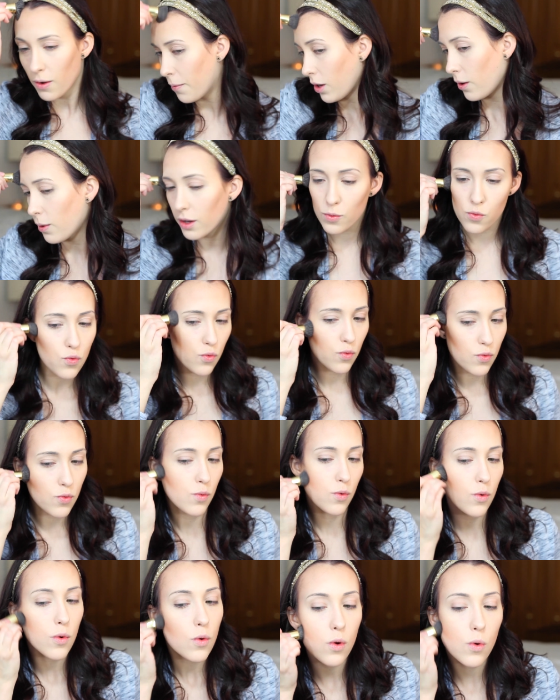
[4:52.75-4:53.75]
And you can see
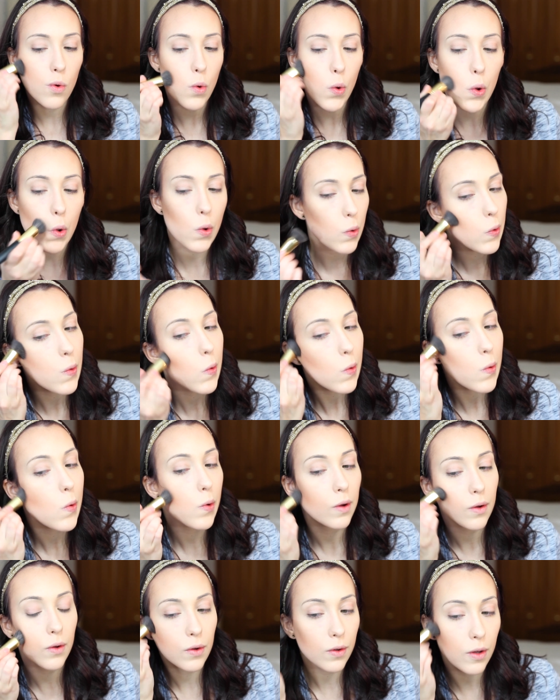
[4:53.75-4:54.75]
this just adds a lot
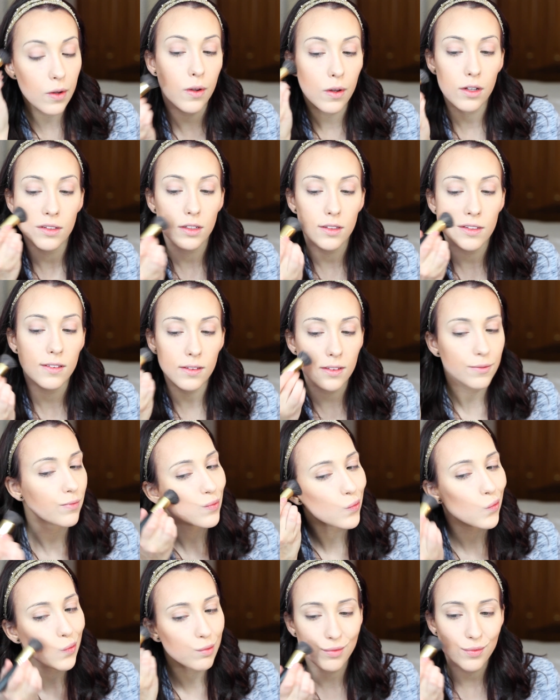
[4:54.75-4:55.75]
more depth
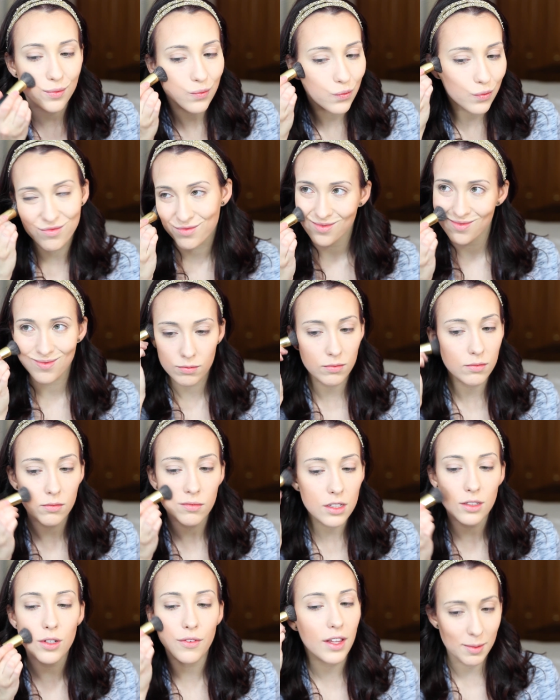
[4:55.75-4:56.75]
and
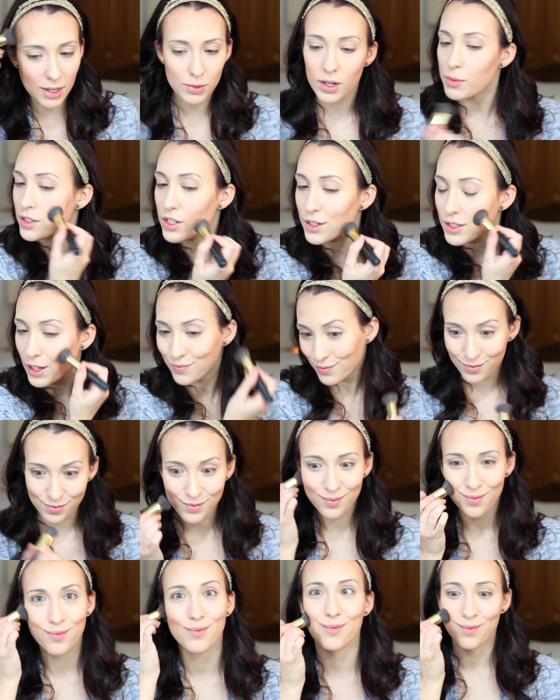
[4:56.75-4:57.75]
liveliness to my
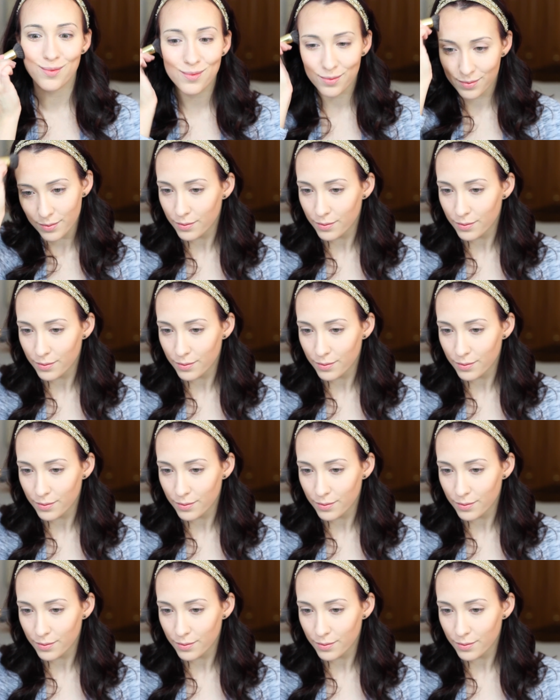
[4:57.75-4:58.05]
face.